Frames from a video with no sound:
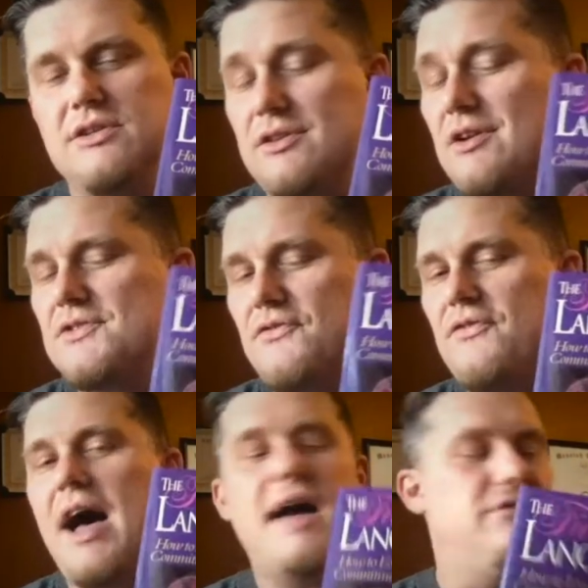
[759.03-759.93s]
look, there's
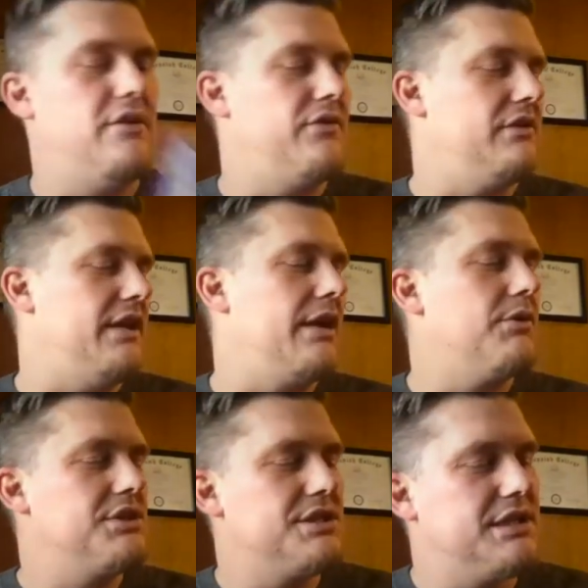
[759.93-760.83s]
5 different
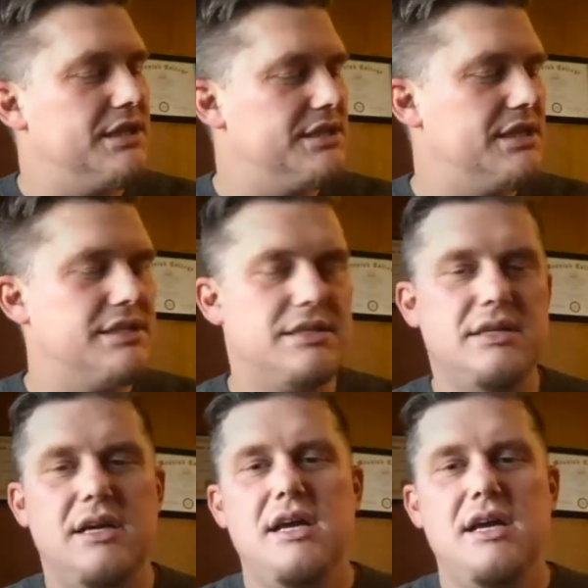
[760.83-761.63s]
languages that exist,